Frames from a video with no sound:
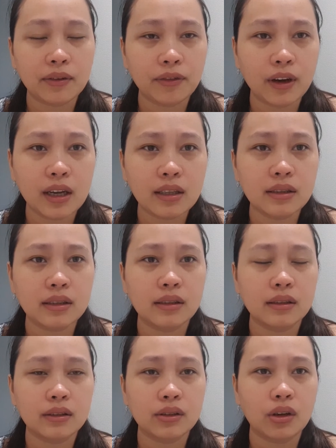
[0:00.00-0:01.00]
friends.
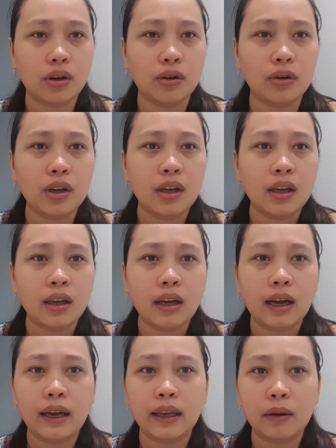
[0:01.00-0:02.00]
So
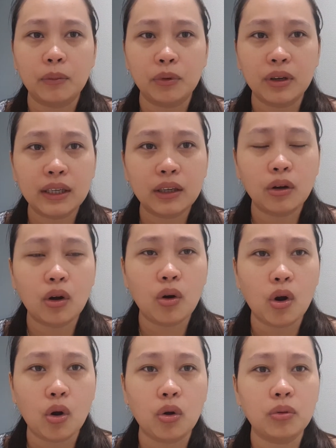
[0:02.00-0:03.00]
I am ready to go
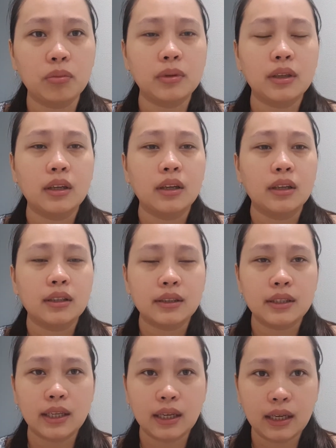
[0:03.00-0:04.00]
home.
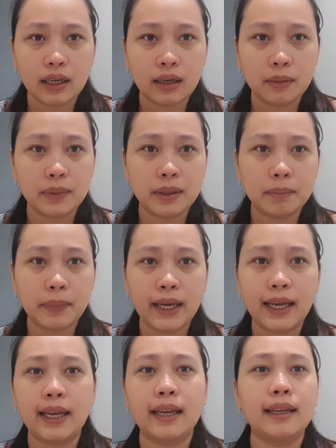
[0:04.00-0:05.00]
Ticket have been
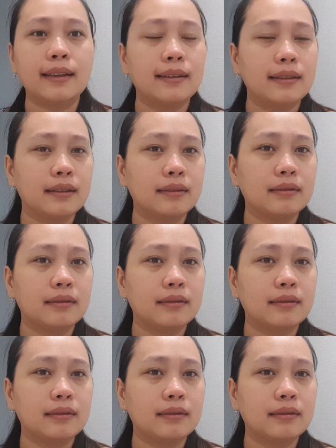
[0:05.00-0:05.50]
paid,